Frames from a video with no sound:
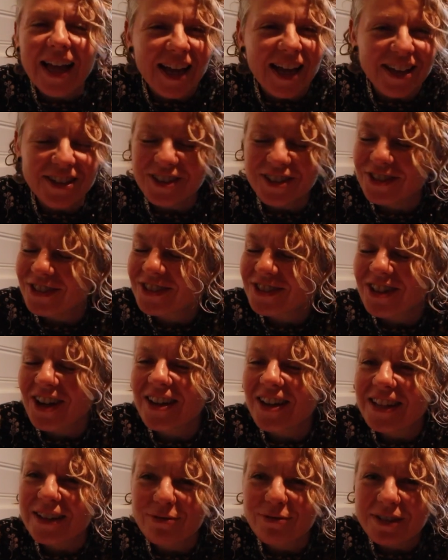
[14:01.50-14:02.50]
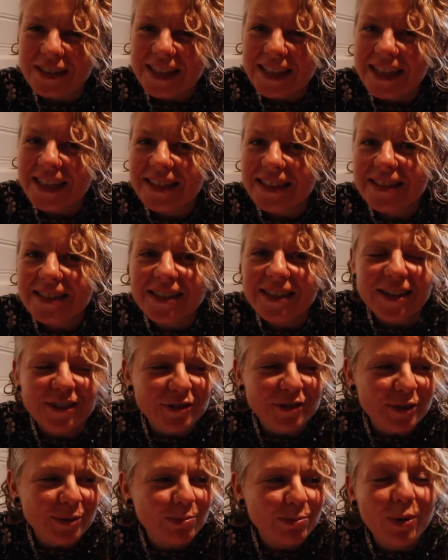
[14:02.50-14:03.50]
and you just got to live with it
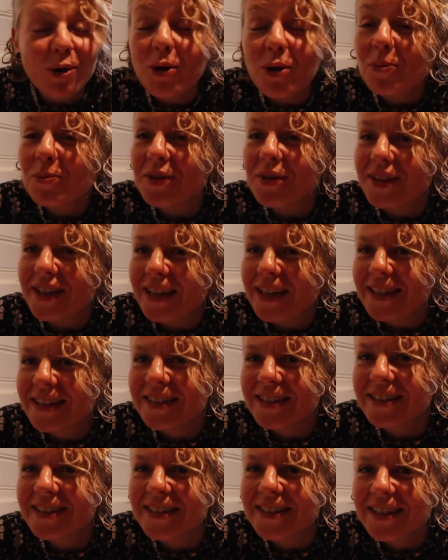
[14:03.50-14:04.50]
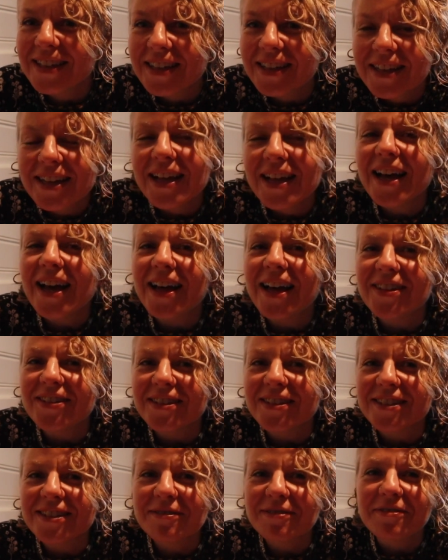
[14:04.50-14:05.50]
and just put up with it,
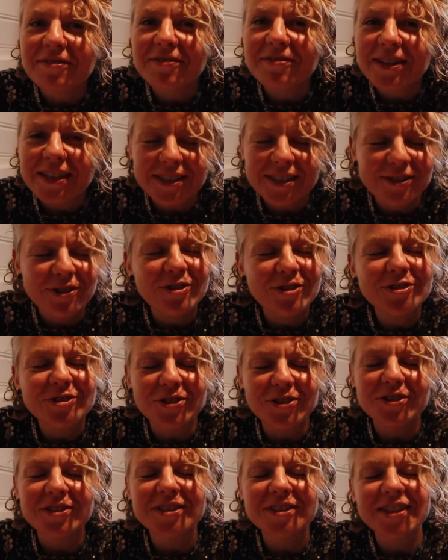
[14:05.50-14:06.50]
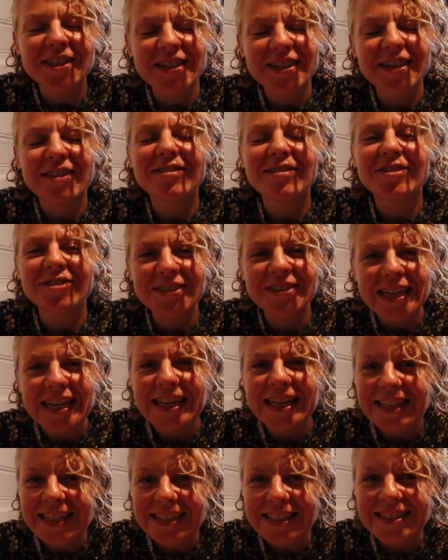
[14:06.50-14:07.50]
and when it's all done you can have a good
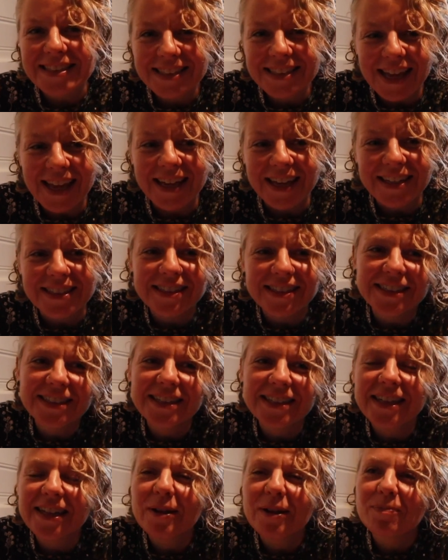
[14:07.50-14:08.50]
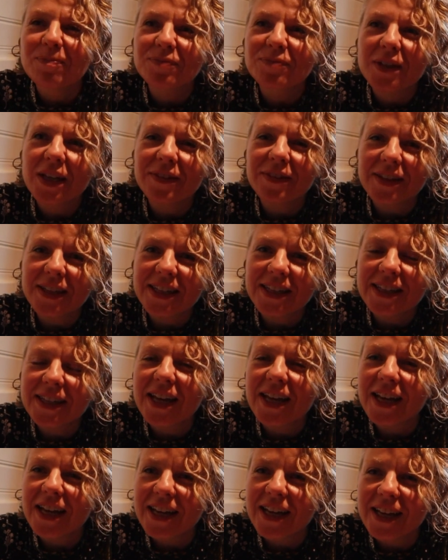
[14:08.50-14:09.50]
clean inside. The
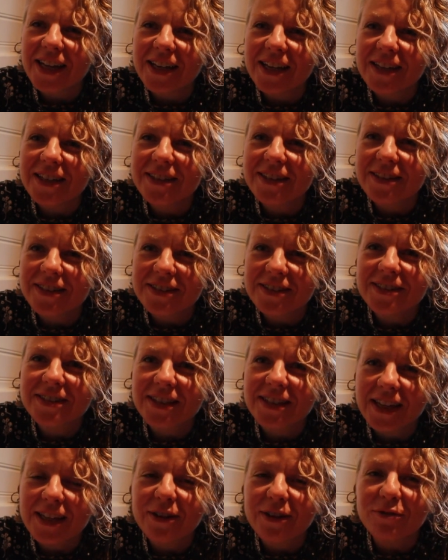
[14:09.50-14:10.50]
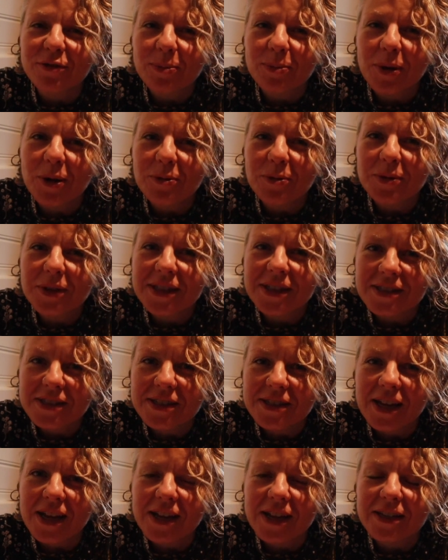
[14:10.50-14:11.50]
state of the boat
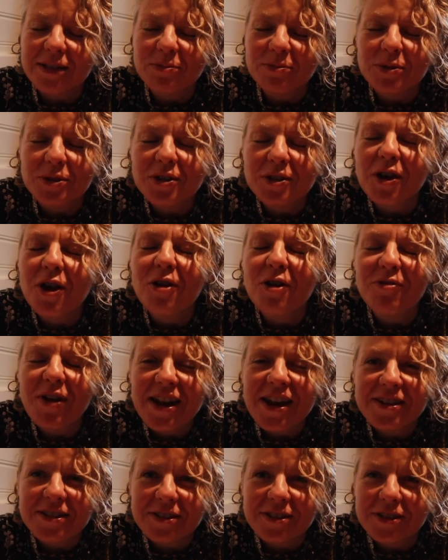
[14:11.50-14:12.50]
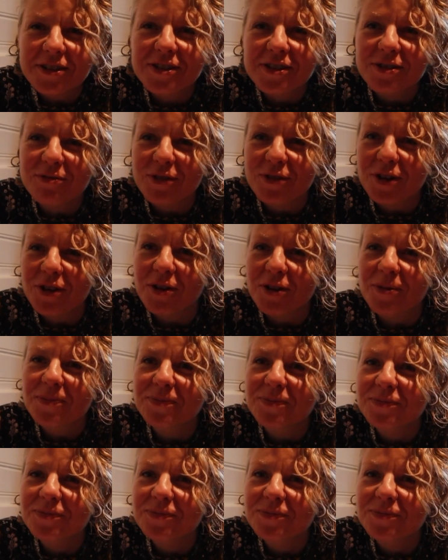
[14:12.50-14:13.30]
inside was horrendous for